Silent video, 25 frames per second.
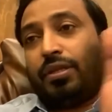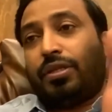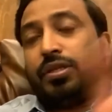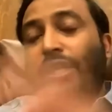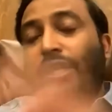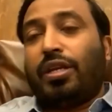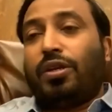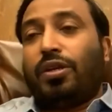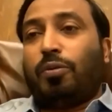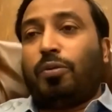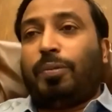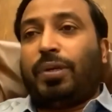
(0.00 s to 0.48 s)

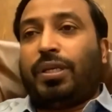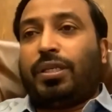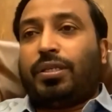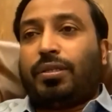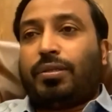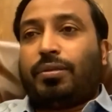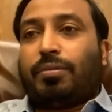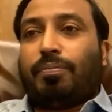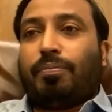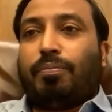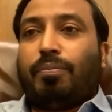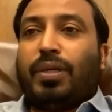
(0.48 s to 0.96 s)
10
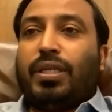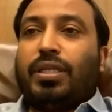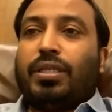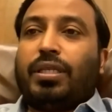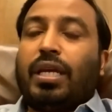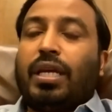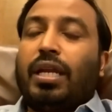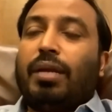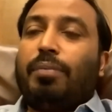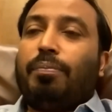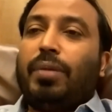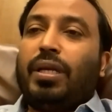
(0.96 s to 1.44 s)
rupees,
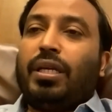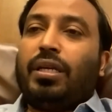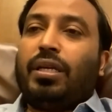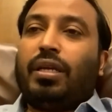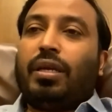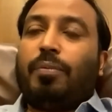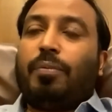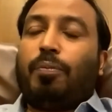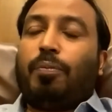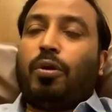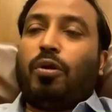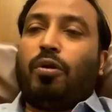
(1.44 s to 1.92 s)
means I'm
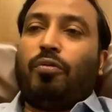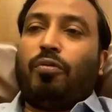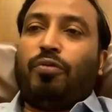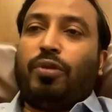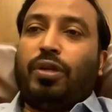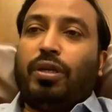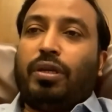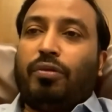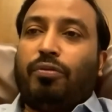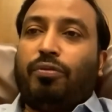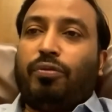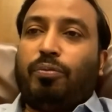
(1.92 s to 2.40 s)
making a
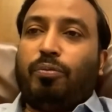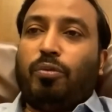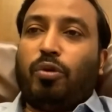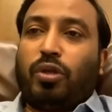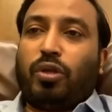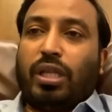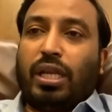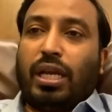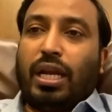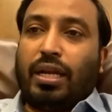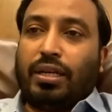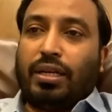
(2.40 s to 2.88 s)
profit of
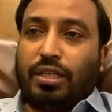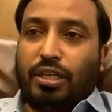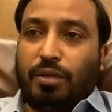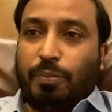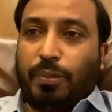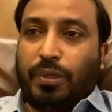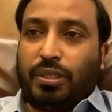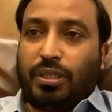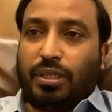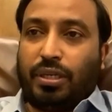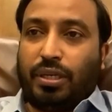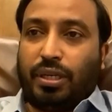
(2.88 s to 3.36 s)
more than
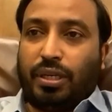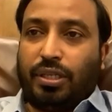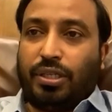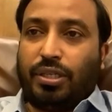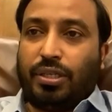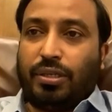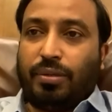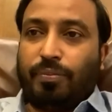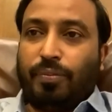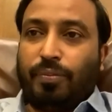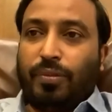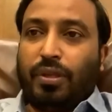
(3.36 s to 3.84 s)
100%.
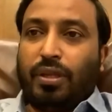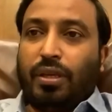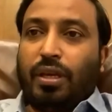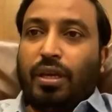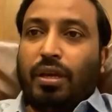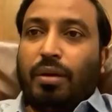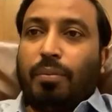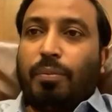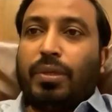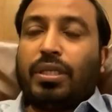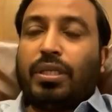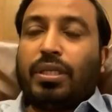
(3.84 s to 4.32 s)

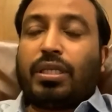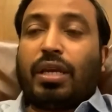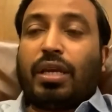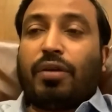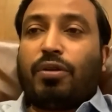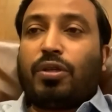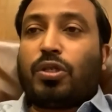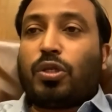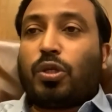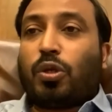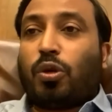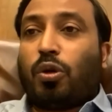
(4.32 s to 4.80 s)
Means I
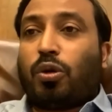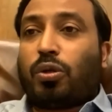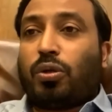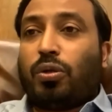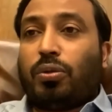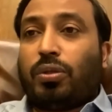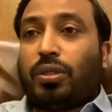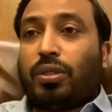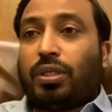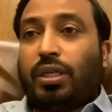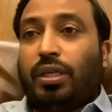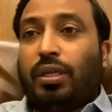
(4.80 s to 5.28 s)
was shocked
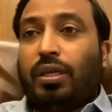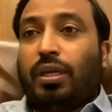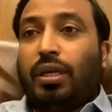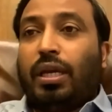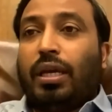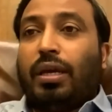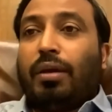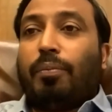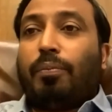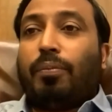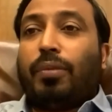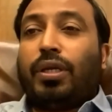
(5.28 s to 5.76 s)
to see.
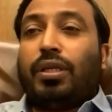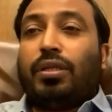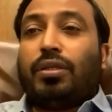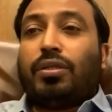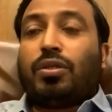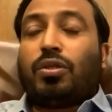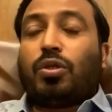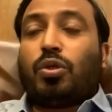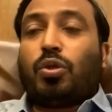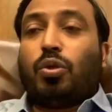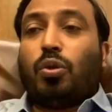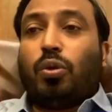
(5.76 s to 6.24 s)

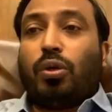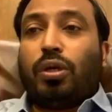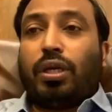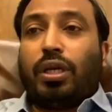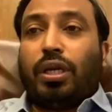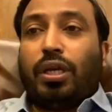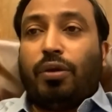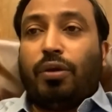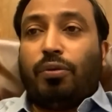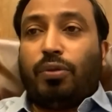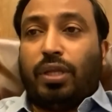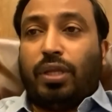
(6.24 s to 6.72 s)
Means to
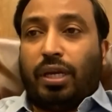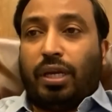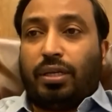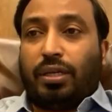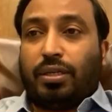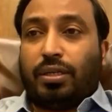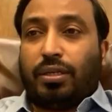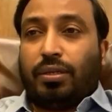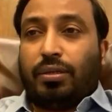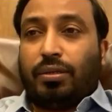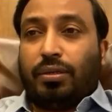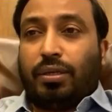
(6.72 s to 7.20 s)
give
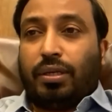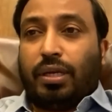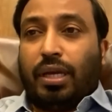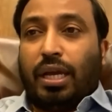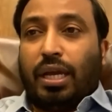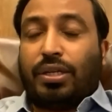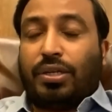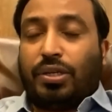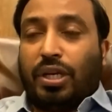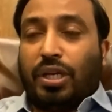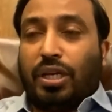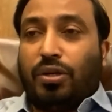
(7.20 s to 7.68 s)
that
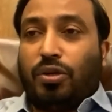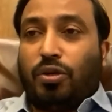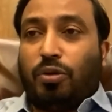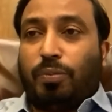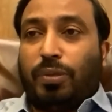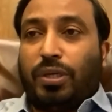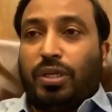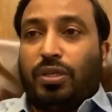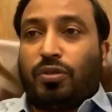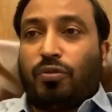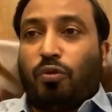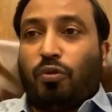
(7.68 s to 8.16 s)
at 10
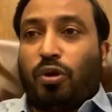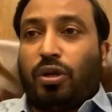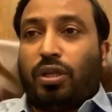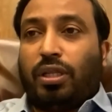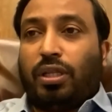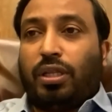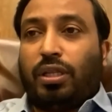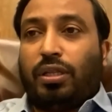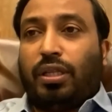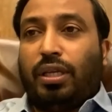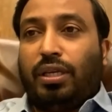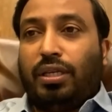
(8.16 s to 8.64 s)
rupees, what are
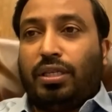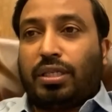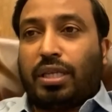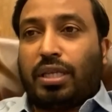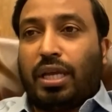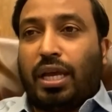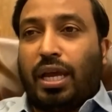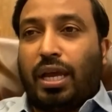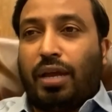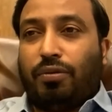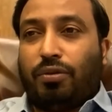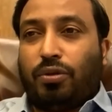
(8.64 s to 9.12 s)
the things
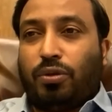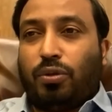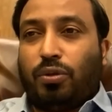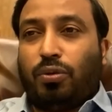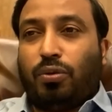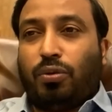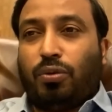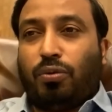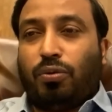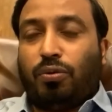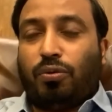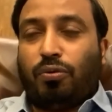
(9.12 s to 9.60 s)
I have
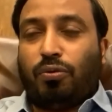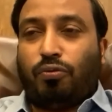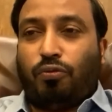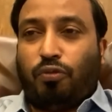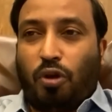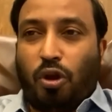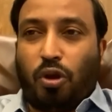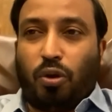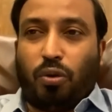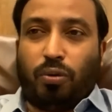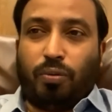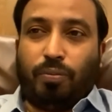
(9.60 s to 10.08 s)
to
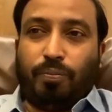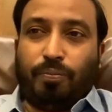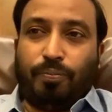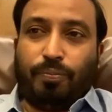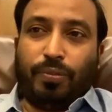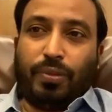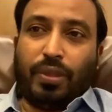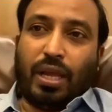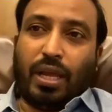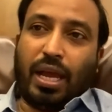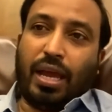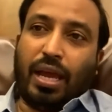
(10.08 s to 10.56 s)
follow?
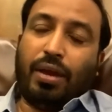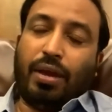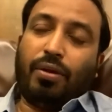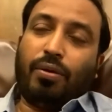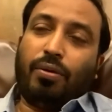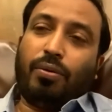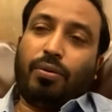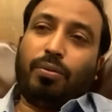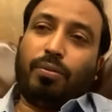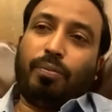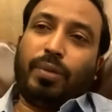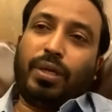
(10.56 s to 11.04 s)
What
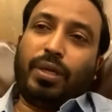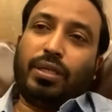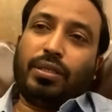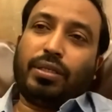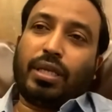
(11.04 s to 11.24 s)
are the